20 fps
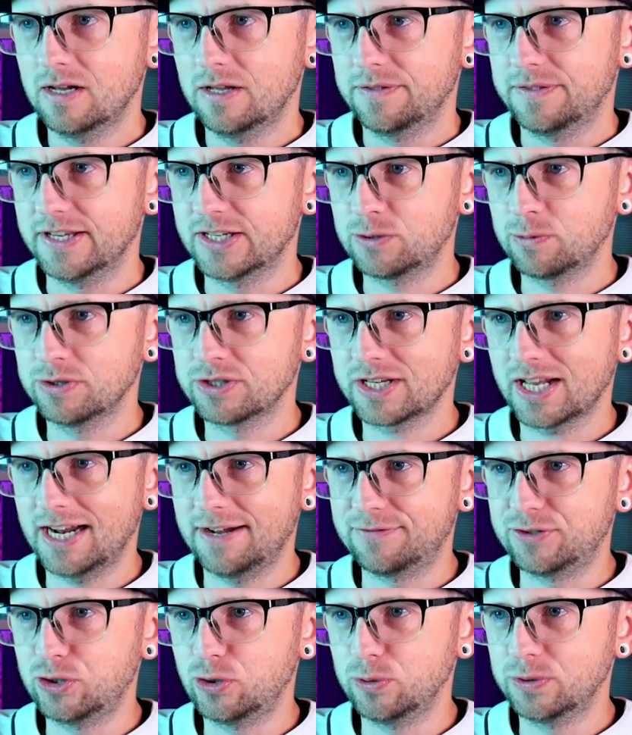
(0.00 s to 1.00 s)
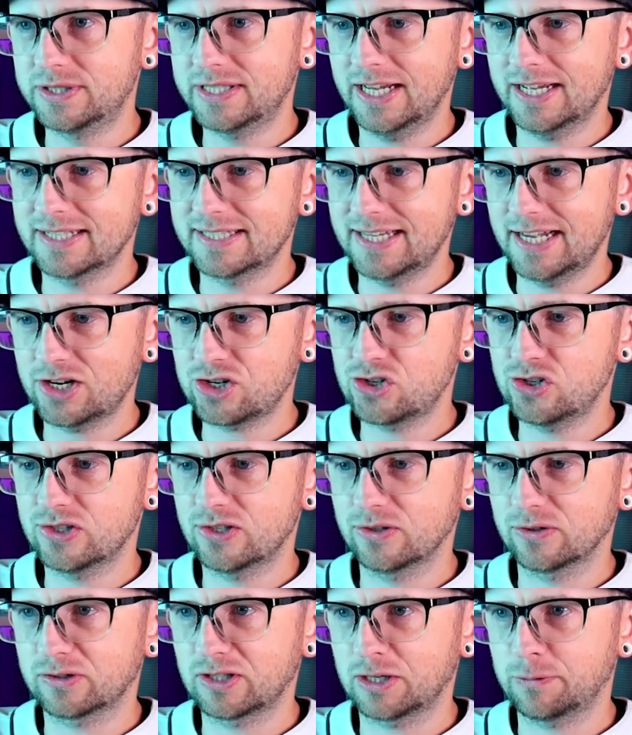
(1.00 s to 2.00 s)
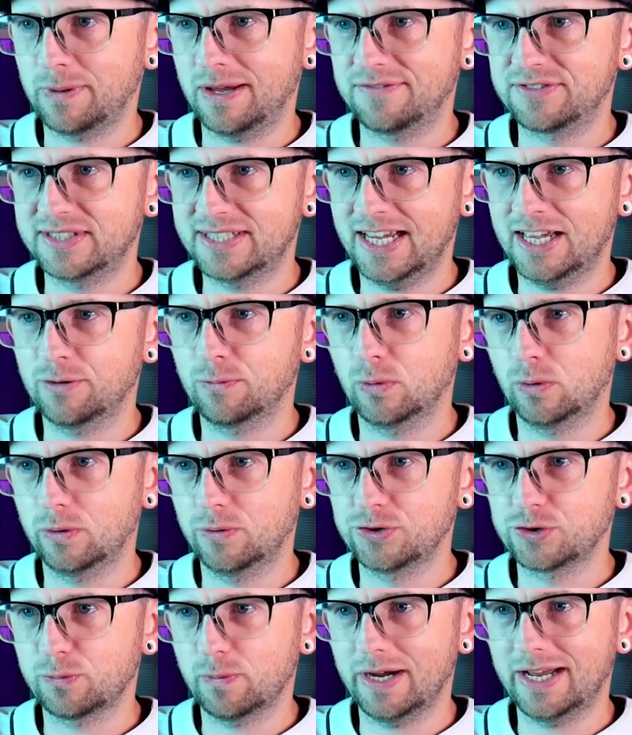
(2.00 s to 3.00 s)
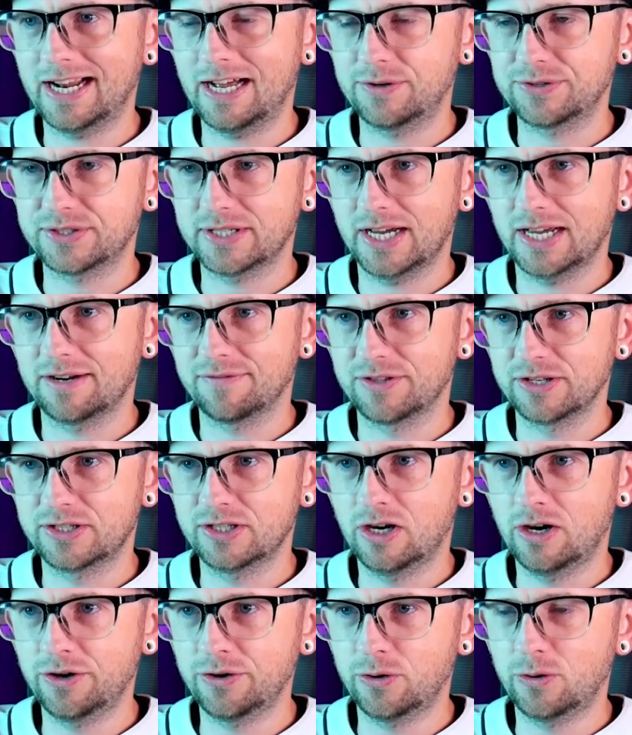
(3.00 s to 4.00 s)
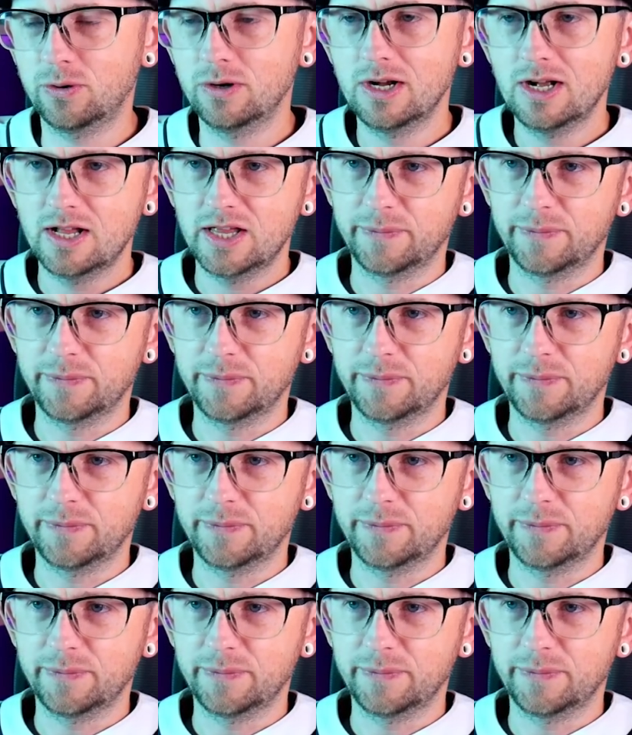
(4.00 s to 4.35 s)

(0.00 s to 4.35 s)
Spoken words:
This one's gonna have 2 sand sections. It looks like we have sand rollers right outside of the tunnel.